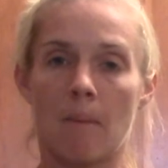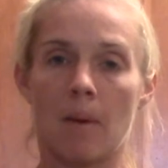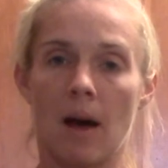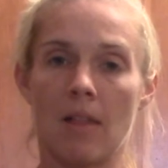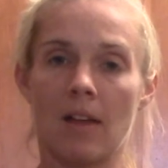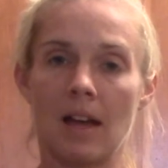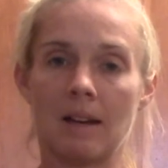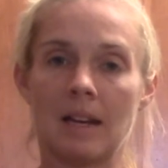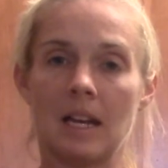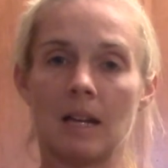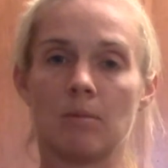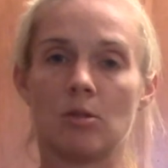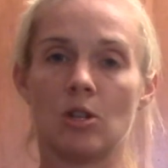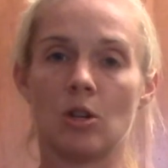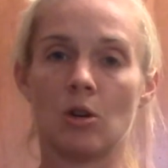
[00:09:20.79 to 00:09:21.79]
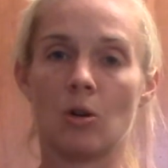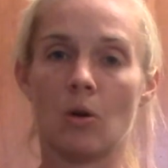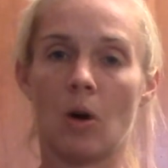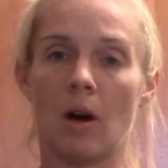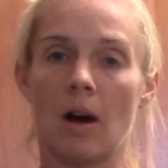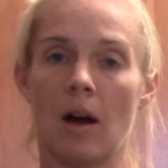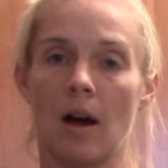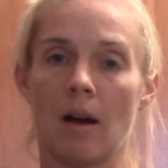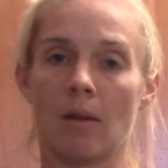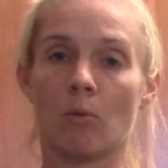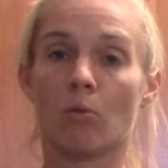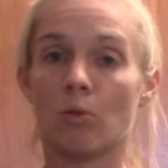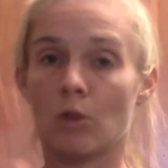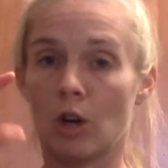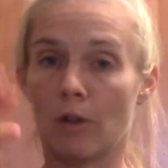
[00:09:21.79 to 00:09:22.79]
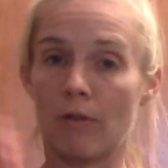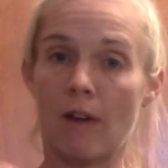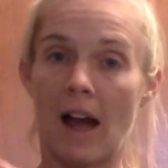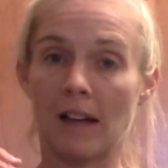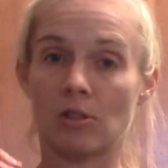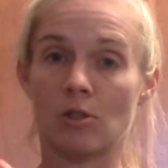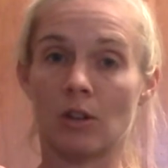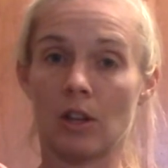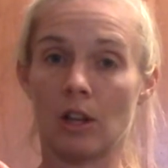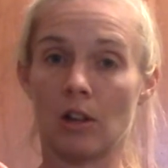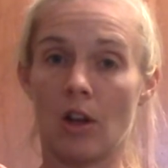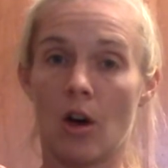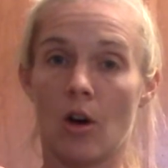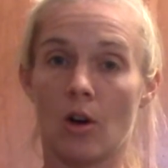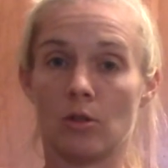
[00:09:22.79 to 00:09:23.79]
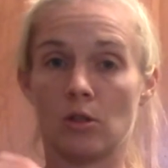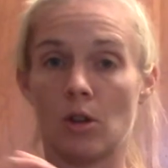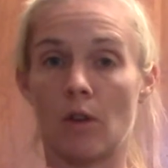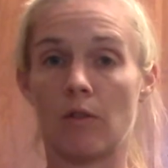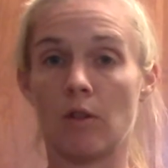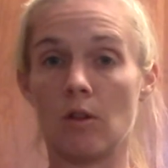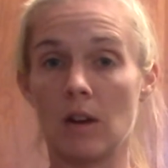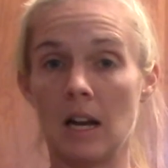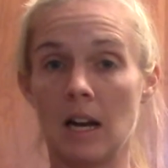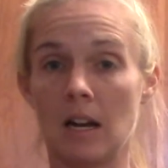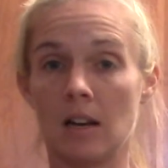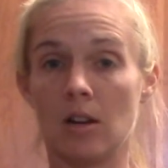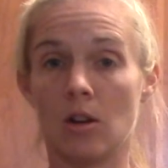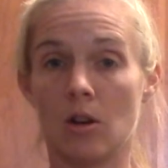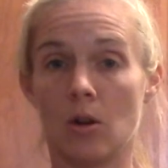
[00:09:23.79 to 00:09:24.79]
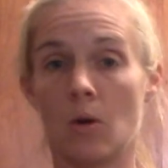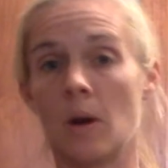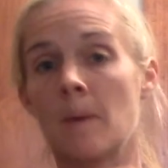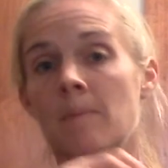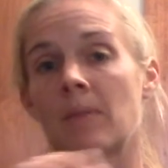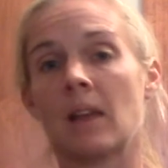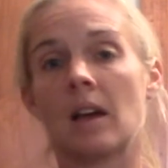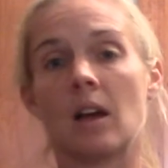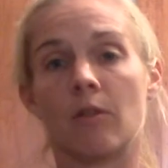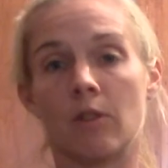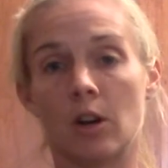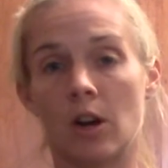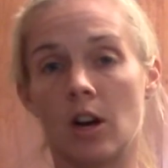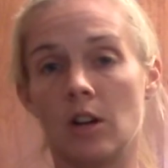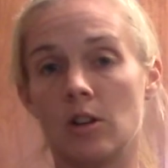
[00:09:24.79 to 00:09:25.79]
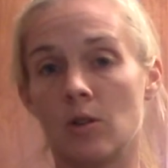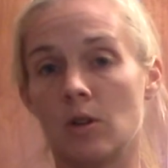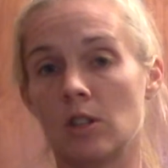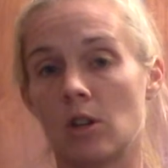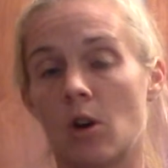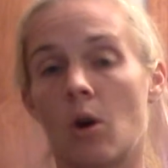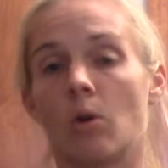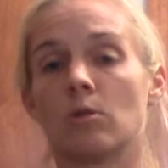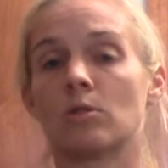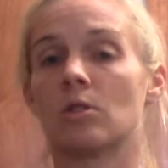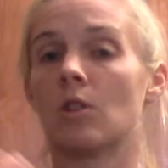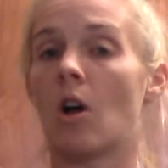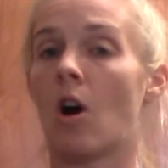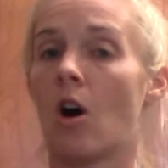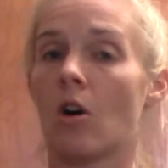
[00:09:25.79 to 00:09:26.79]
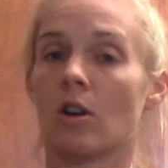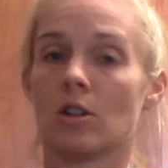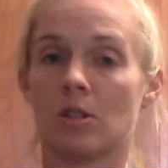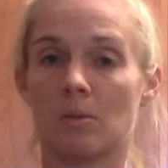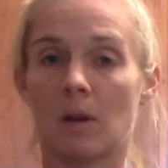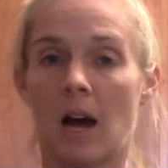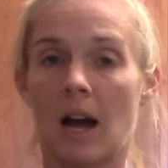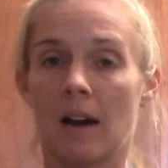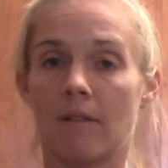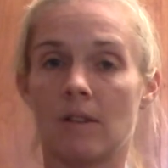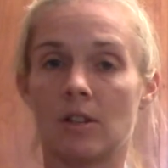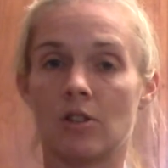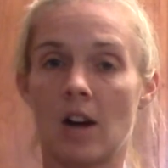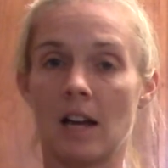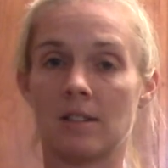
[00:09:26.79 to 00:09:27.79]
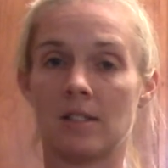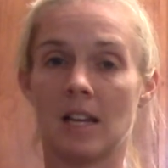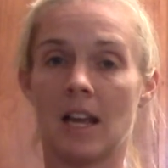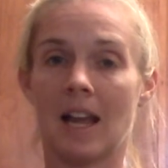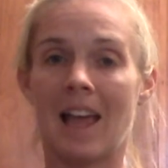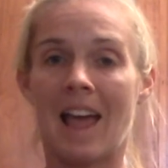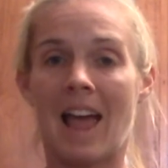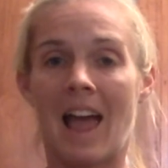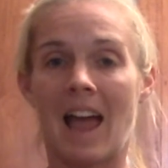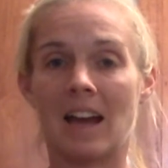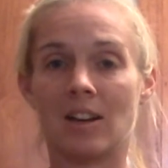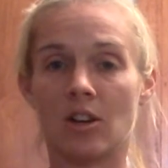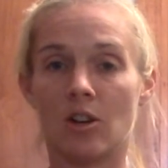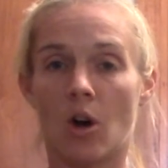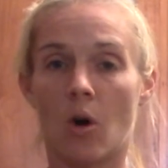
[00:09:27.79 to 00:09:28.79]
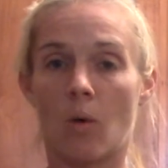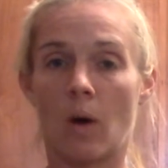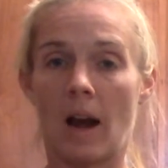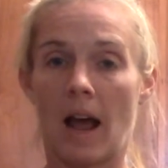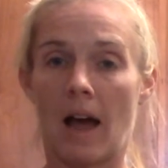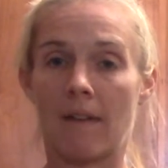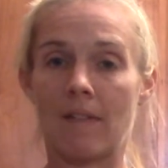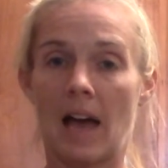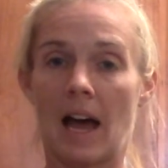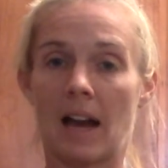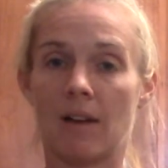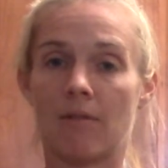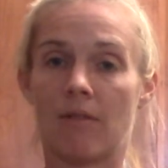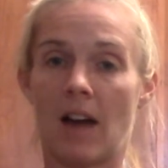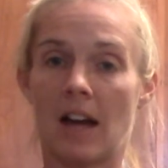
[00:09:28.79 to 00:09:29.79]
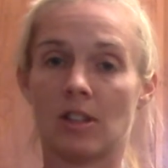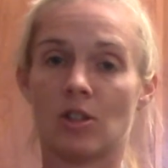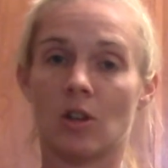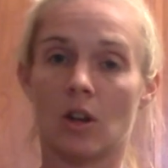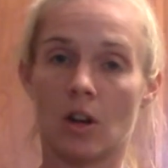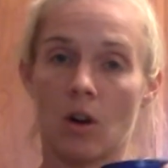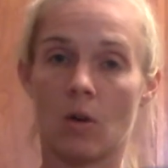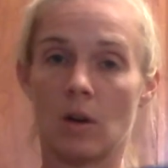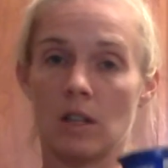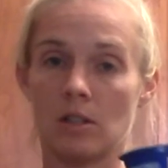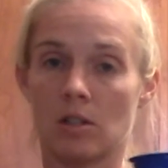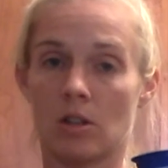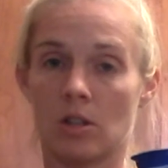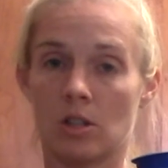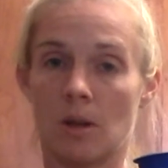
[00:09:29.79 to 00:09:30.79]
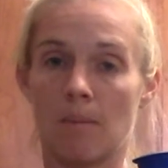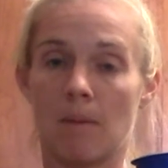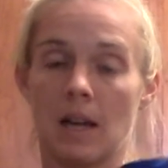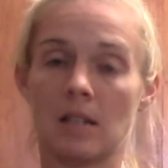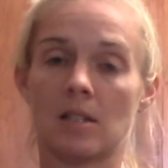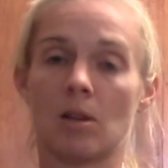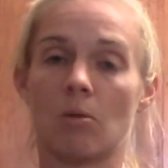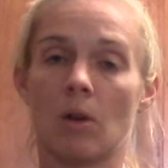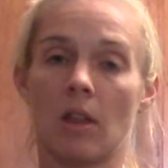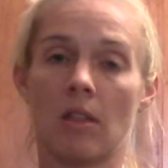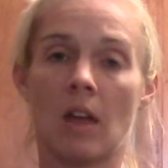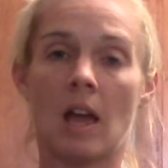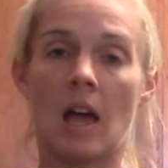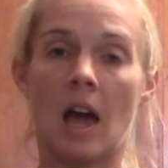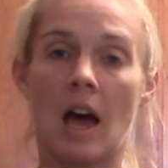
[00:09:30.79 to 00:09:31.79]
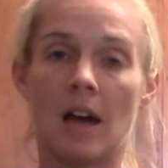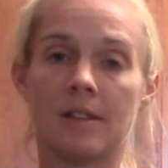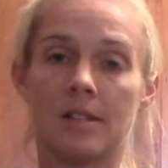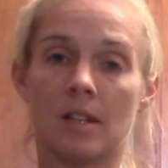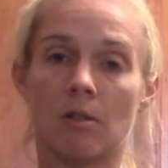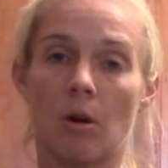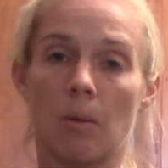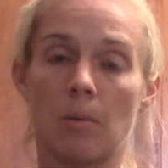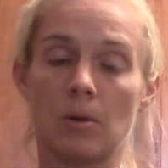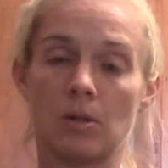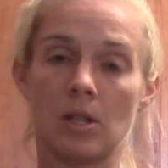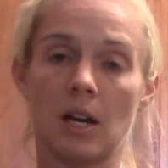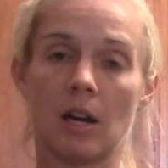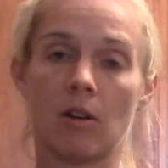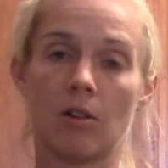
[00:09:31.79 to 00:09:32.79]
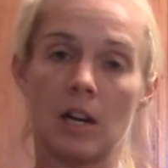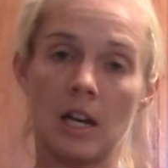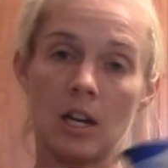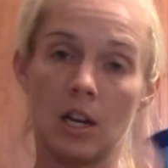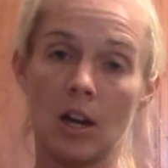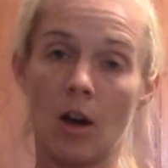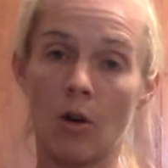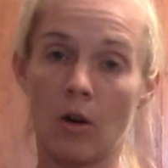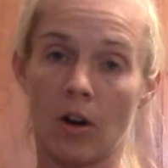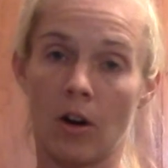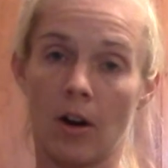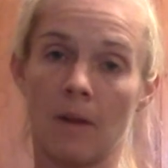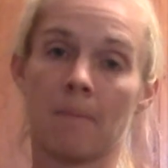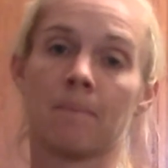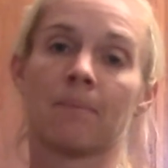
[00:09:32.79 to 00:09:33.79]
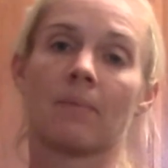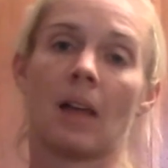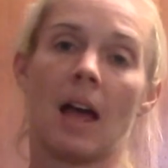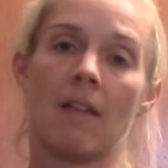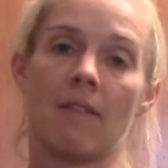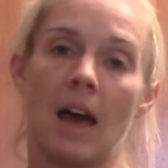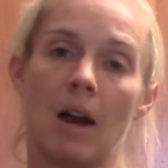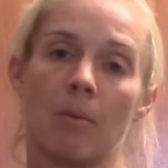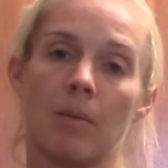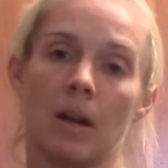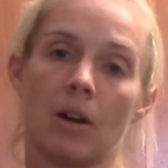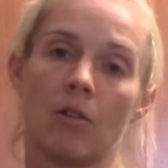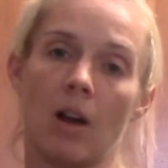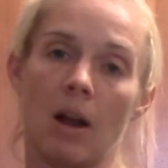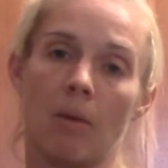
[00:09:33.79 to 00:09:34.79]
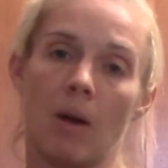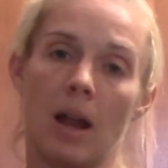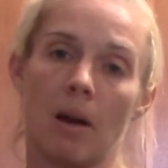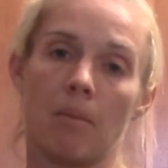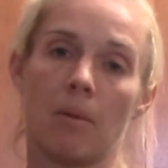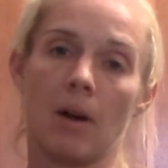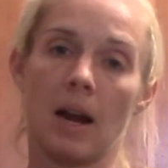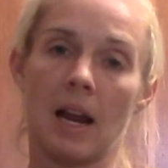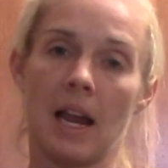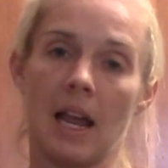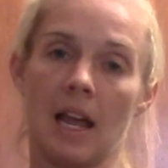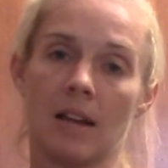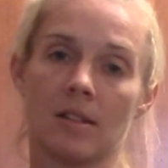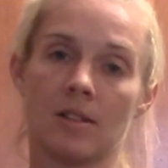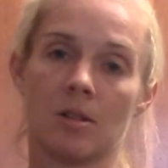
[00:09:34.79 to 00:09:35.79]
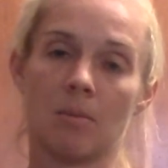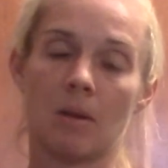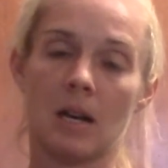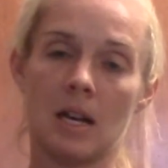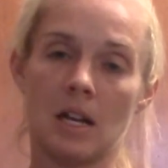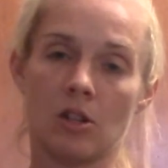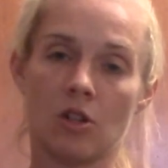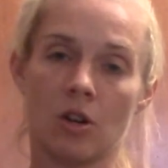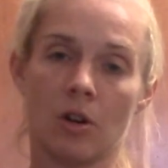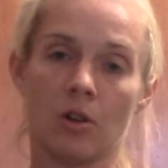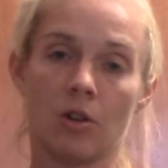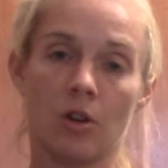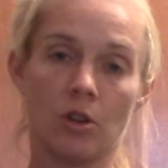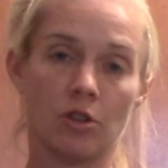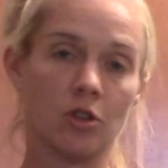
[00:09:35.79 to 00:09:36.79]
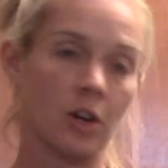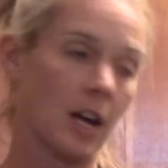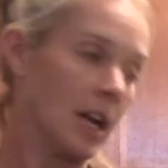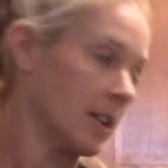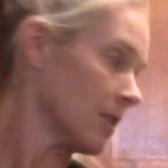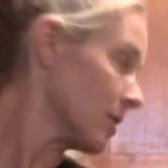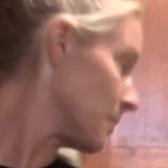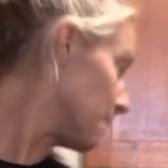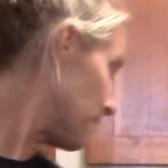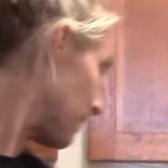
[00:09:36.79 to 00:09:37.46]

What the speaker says: But that keeps you, your fats really low. So if you need to do, if you're going to do a coleslaw or some kind of a dressing and you don't want to have the added fats, you can always look to mix it with a 0% Greek yogurt, and that'll be a great way to bring in some additional nutrients.